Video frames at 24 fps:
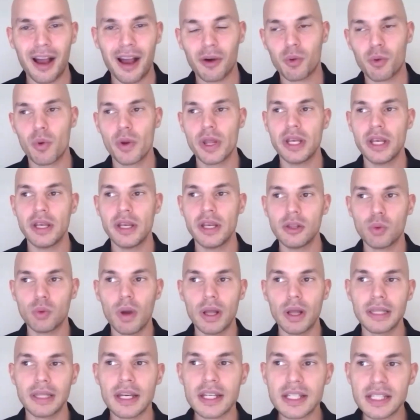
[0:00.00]
we need to
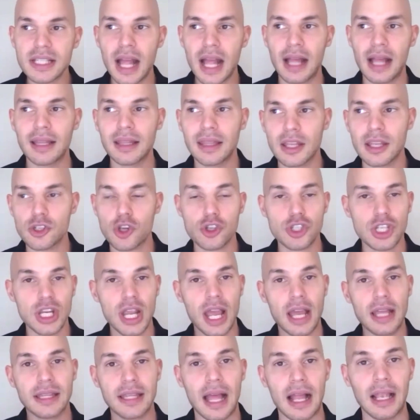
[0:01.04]
understand the
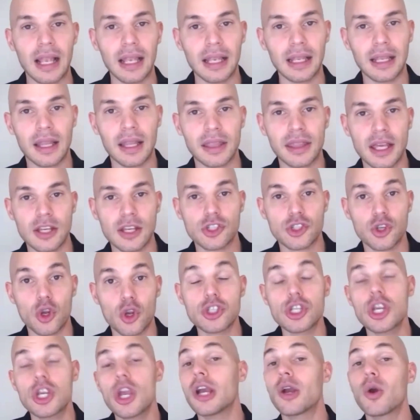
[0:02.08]

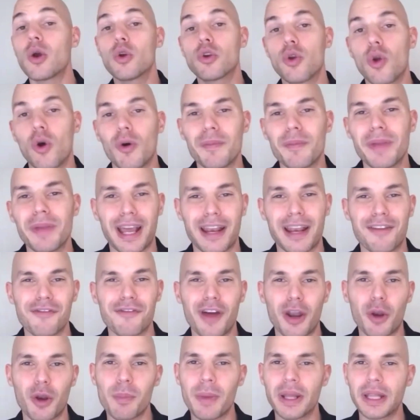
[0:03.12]
socioeconomic and
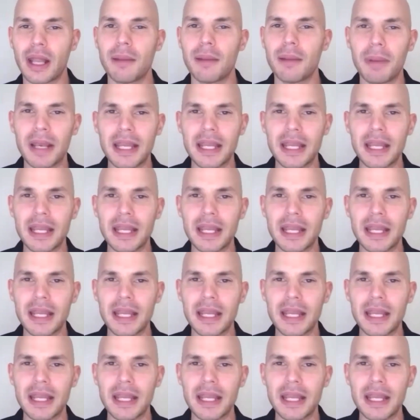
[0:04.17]
environmental